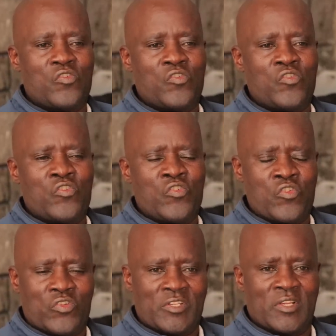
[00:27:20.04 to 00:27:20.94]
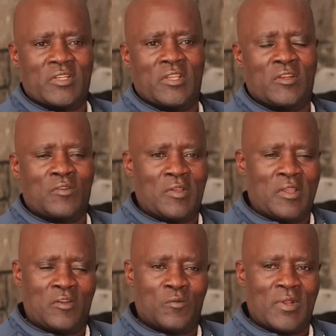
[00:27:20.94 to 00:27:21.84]
not yet,
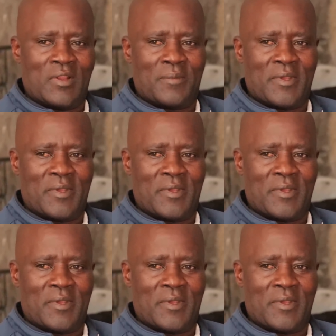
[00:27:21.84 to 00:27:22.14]
it will